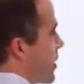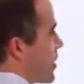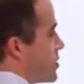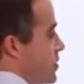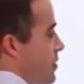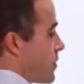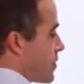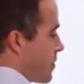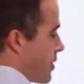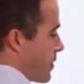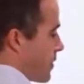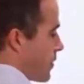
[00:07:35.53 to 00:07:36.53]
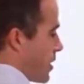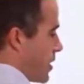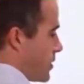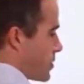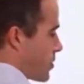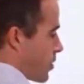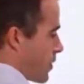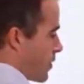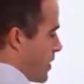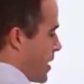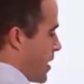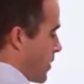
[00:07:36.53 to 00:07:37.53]
about you through their friends or word of
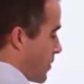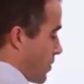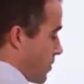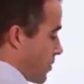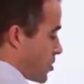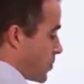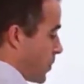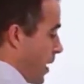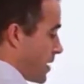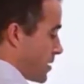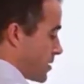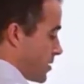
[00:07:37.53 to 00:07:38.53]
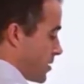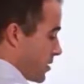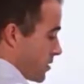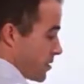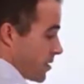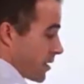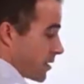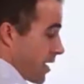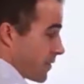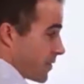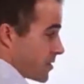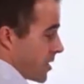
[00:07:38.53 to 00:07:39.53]
mouth, or responding to your direct
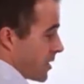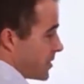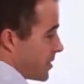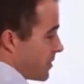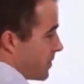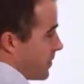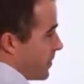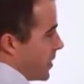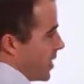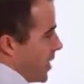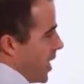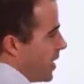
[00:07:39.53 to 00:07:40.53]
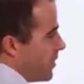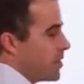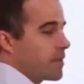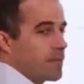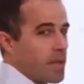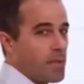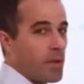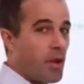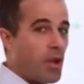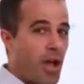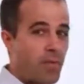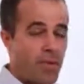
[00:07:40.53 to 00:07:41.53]
advertising, how many of them are
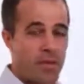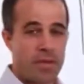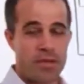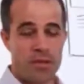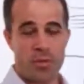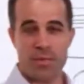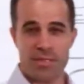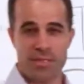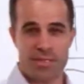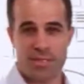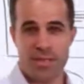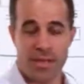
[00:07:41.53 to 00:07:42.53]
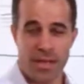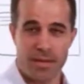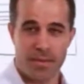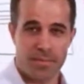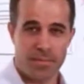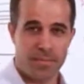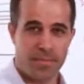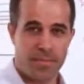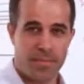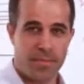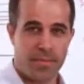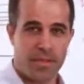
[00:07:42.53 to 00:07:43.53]
not ready to do business today?
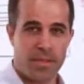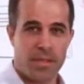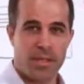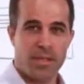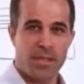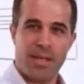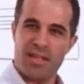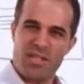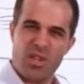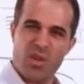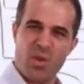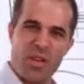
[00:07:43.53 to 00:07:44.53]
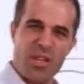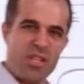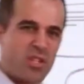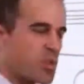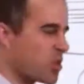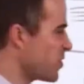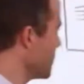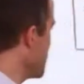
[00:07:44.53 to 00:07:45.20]
And so they just sort of